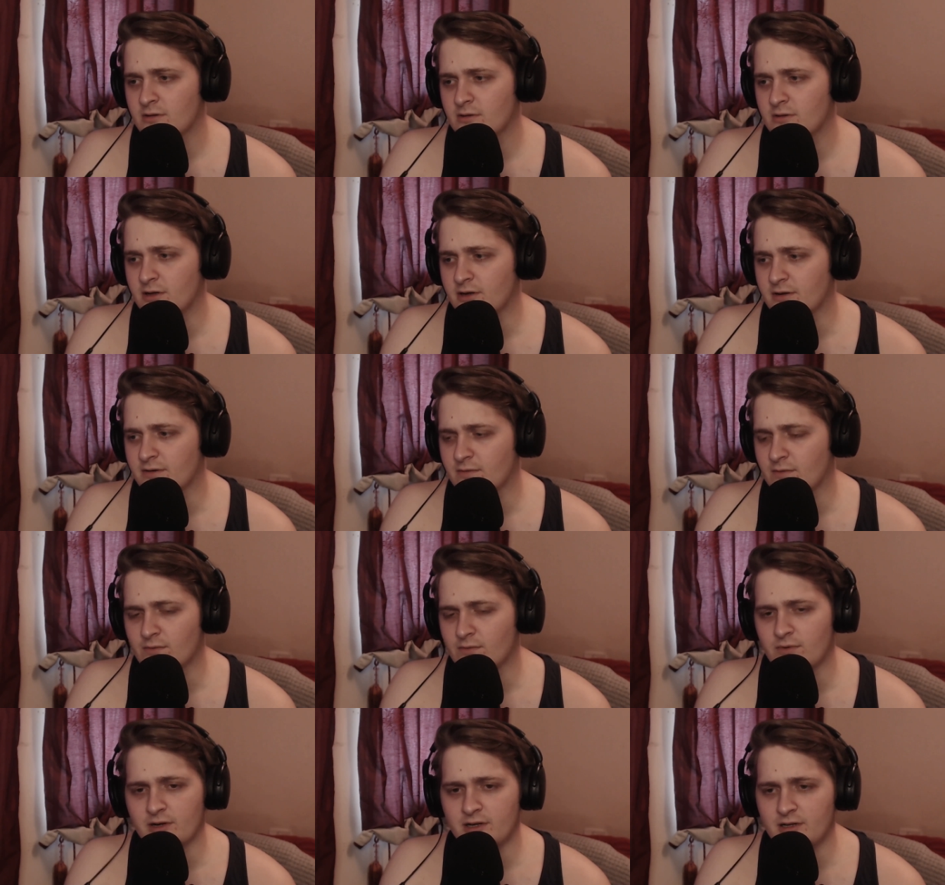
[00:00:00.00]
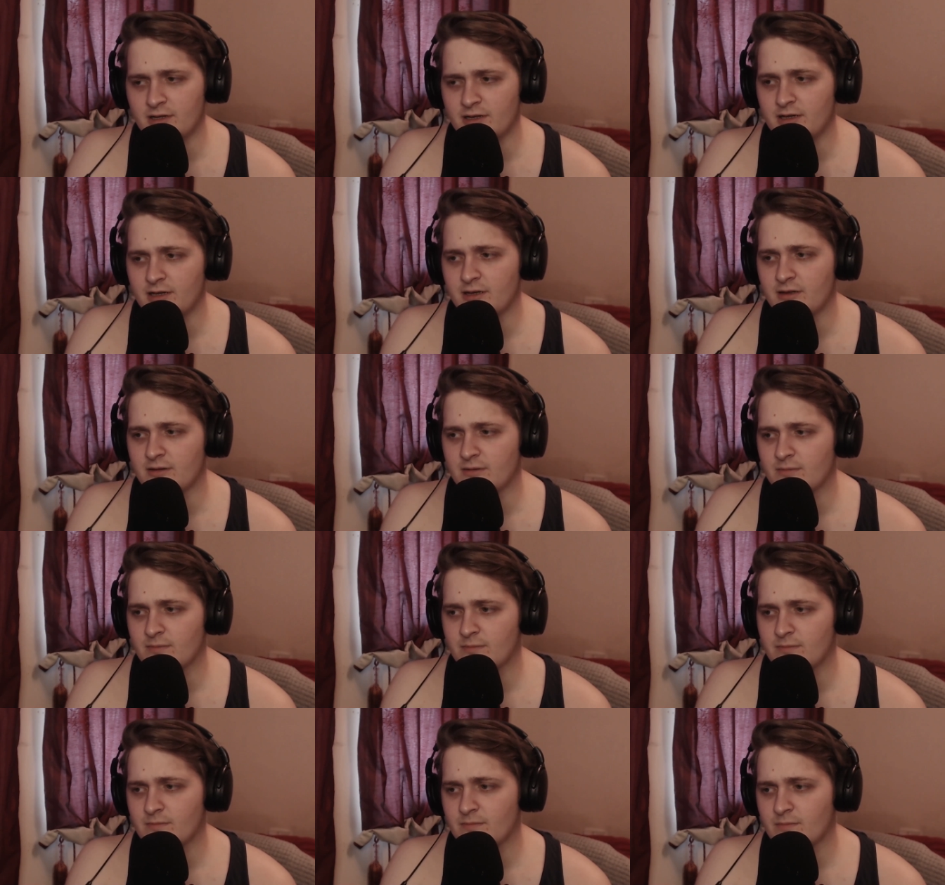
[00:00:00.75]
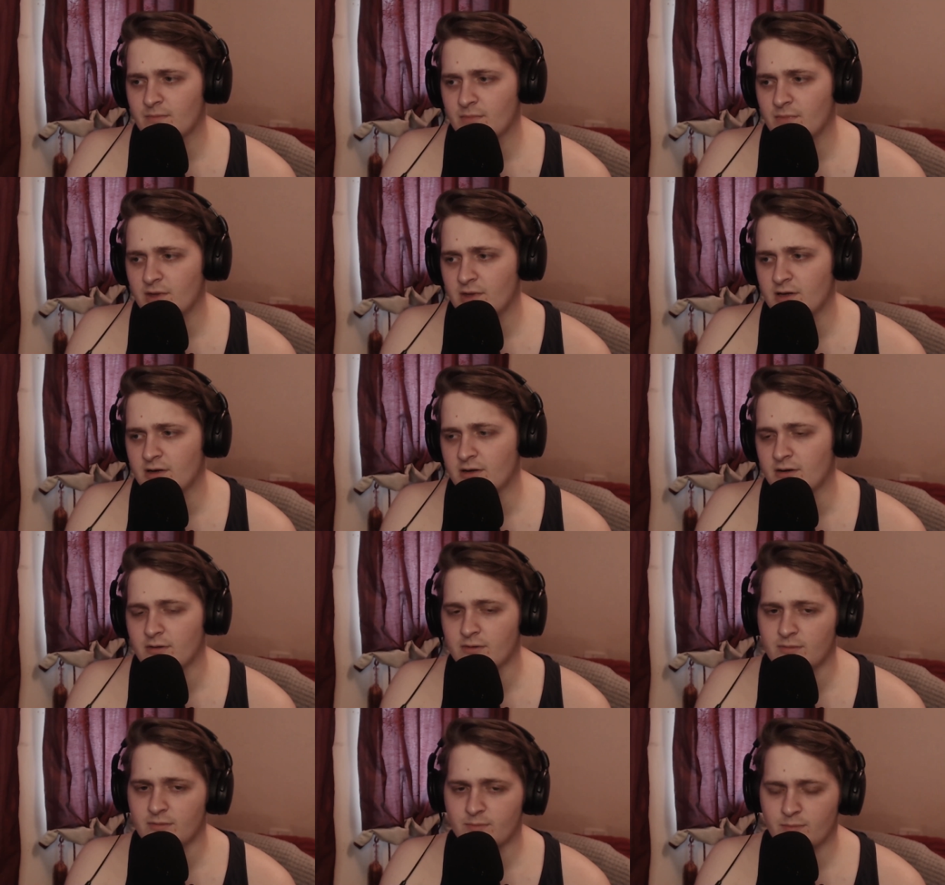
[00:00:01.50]
like, really, you
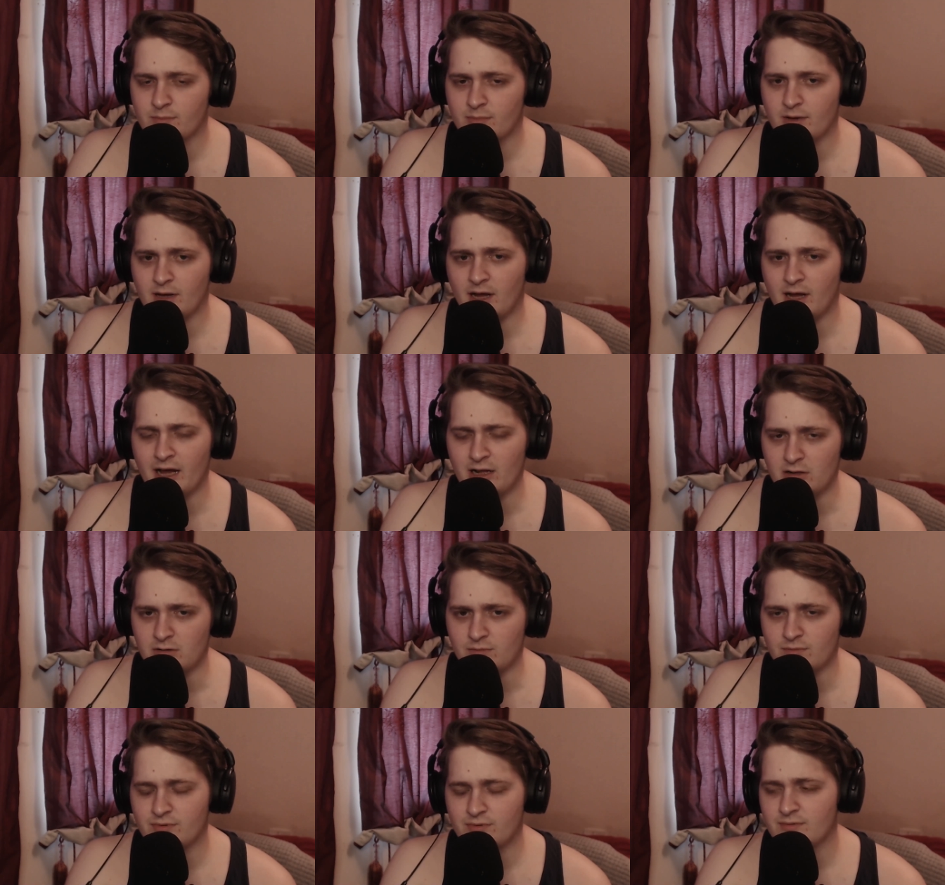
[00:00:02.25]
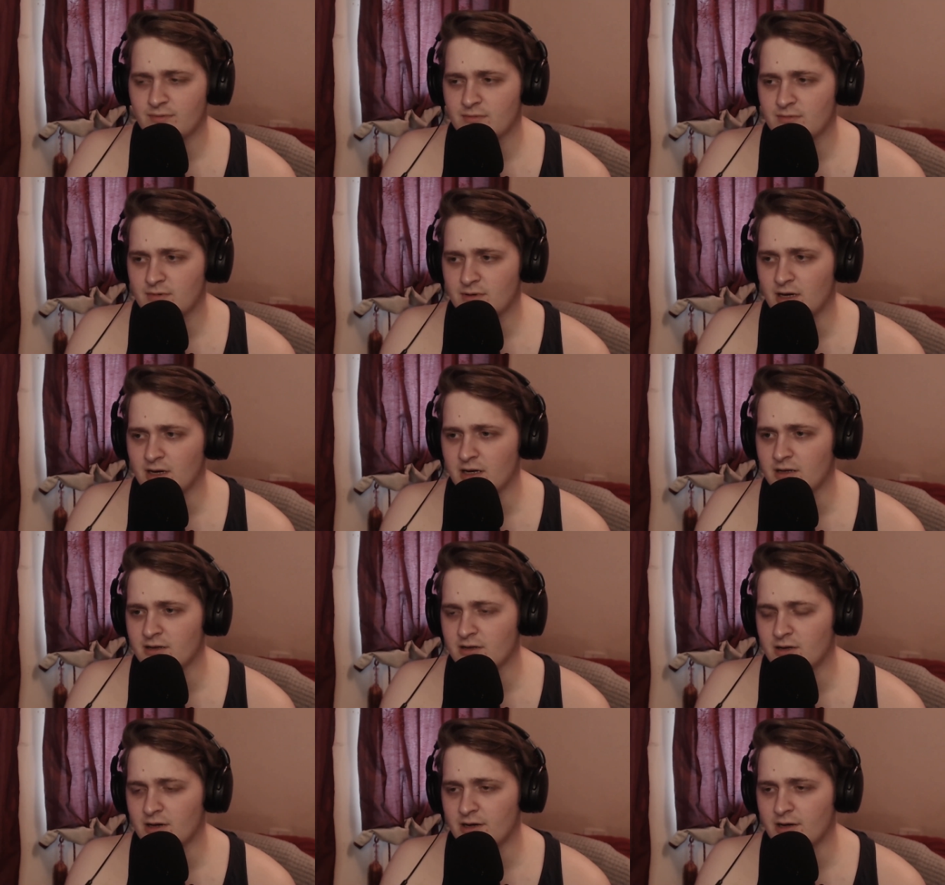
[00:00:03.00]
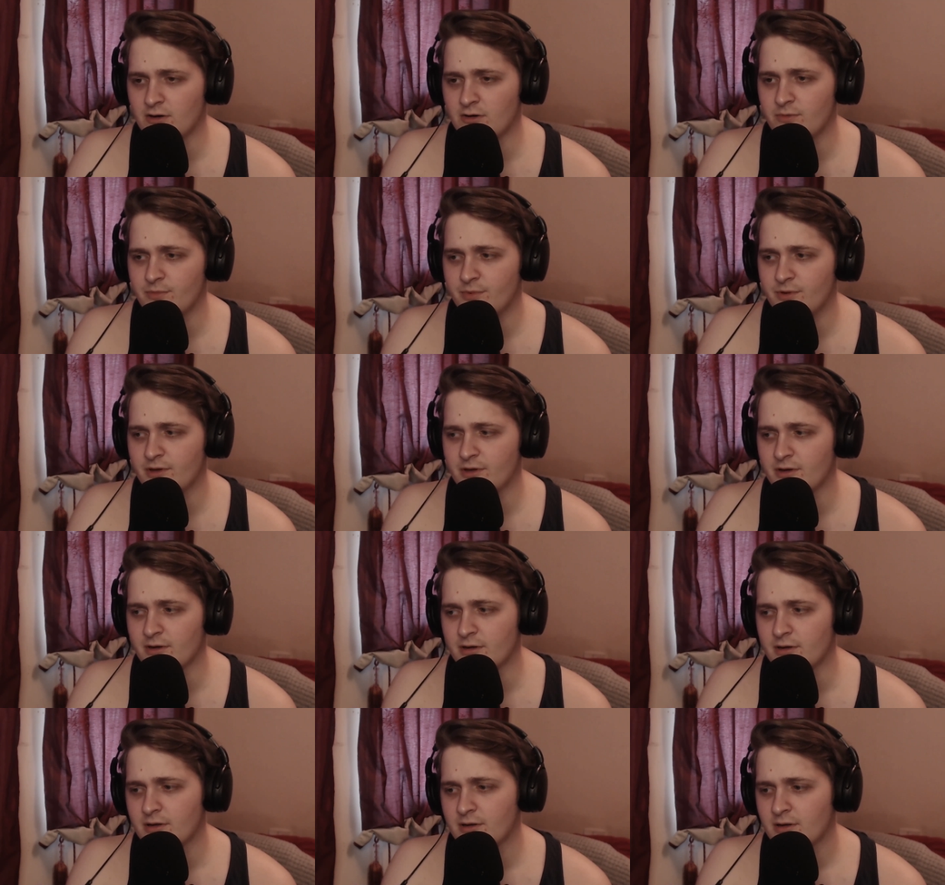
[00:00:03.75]
know, help. I hope
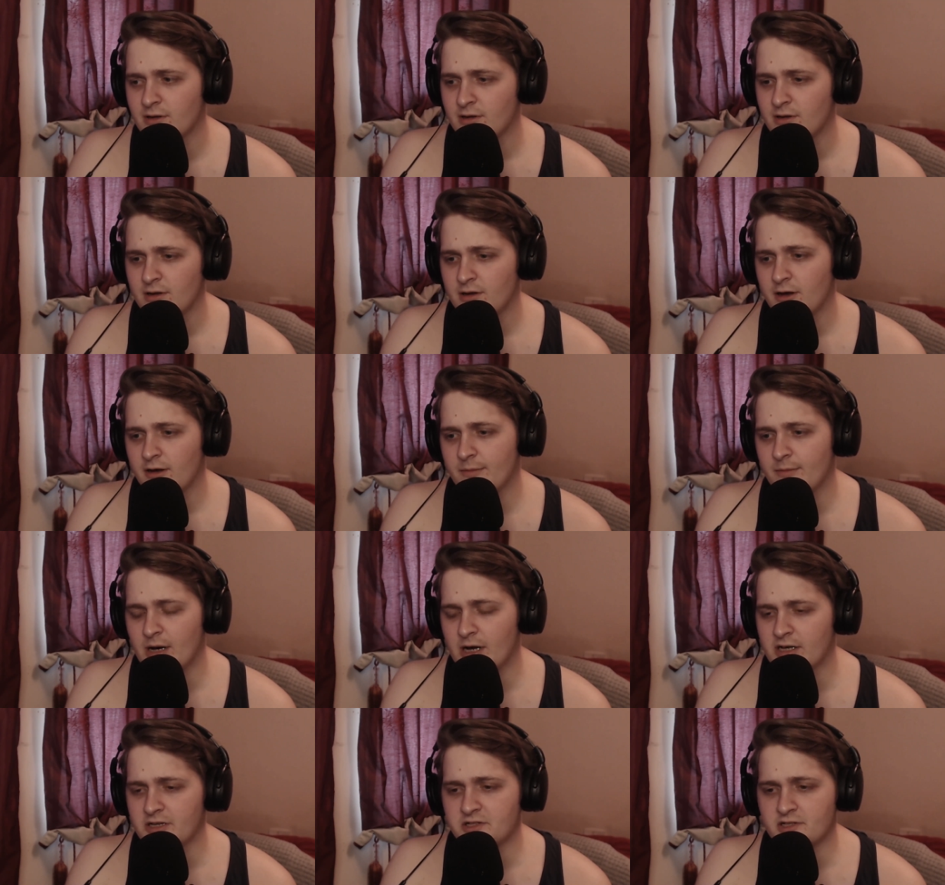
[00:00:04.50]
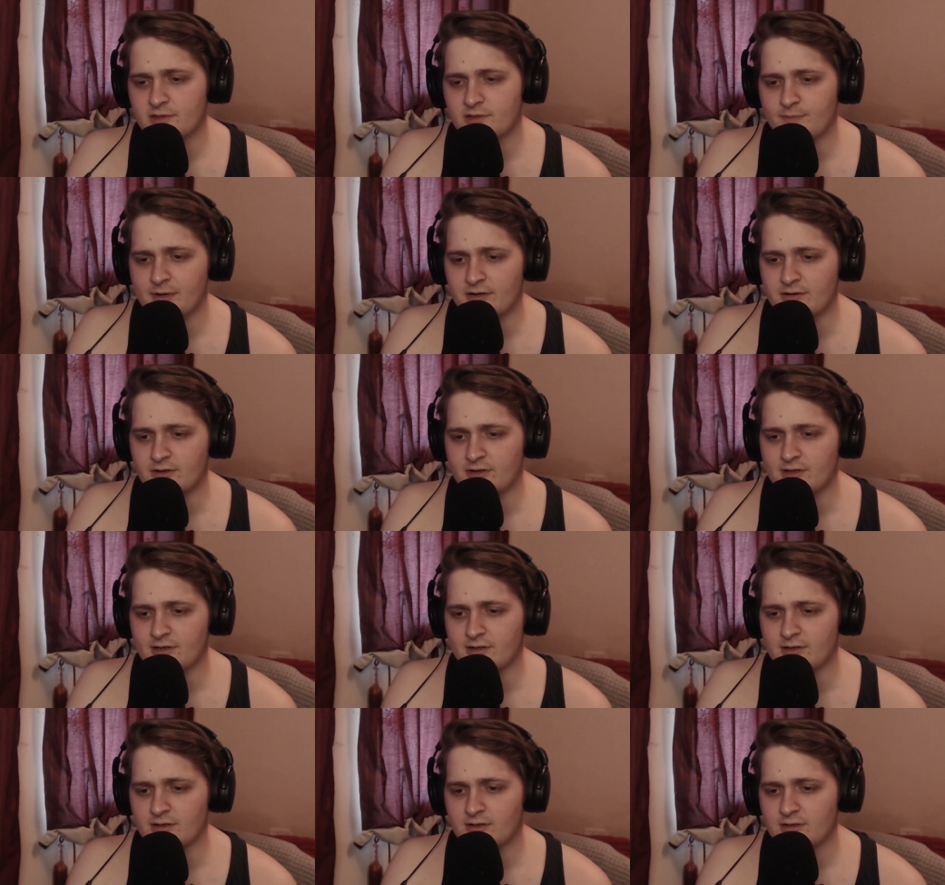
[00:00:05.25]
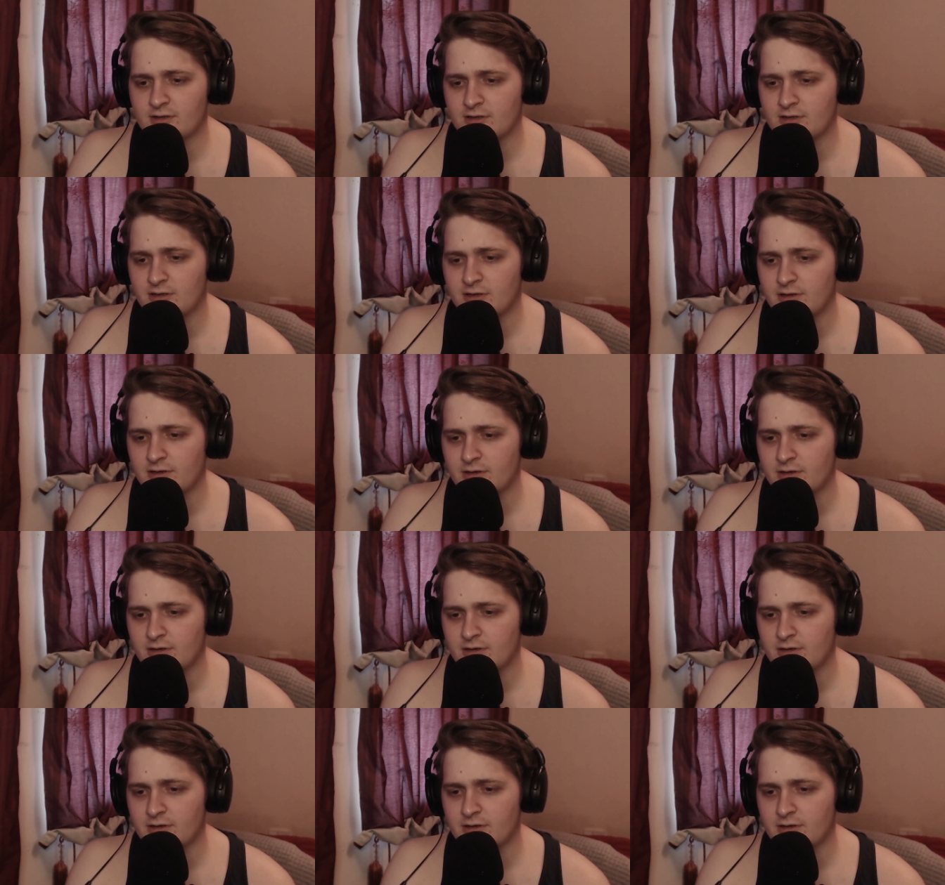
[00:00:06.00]
that my experience